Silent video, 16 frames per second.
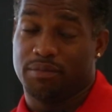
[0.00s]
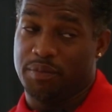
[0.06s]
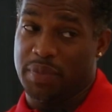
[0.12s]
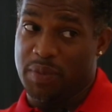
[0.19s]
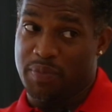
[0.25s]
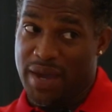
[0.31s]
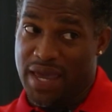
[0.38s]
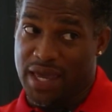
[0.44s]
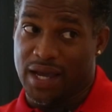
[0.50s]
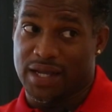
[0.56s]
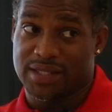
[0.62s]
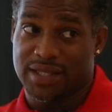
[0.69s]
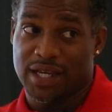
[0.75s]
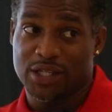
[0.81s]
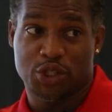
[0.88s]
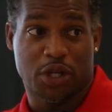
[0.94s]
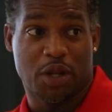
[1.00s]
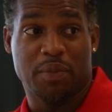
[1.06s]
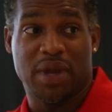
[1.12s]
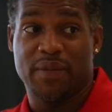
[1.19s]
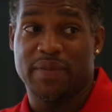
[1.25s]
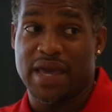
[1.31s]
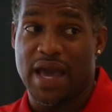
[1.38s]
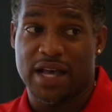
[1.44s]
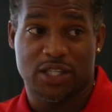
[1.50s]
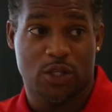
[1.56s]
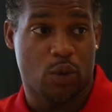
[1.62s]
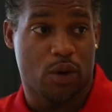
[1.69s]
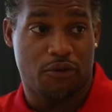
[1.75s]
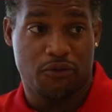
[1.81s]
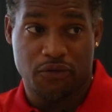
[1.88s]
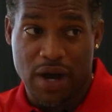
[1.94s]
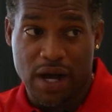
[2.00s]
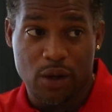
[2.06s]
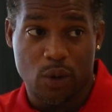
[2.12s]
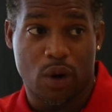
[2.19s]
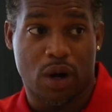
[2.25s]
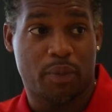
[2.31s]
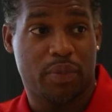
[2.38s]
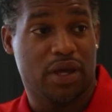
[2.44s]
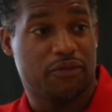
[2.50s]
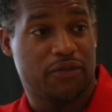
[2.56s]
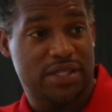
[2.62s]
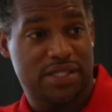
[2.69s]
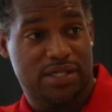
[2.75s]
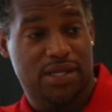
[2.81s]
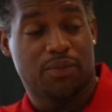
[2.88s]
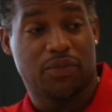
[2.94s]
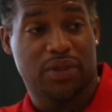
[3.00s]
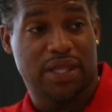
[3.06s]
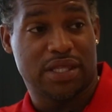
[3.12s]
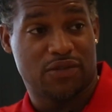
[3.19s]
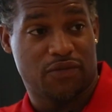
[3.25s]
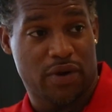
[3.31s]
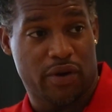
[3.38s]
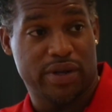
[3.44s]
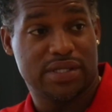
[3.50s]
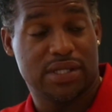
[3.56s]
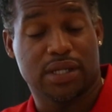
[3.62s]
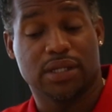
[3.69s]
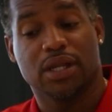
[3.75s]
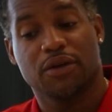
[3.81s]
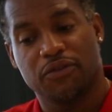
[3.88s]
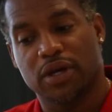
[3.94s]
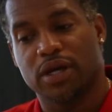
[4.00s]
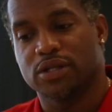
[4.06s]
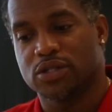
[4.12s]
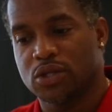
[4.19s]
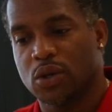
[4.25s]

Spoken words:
be paying attention and maybe ask you a follow-up if it's something that's very significant.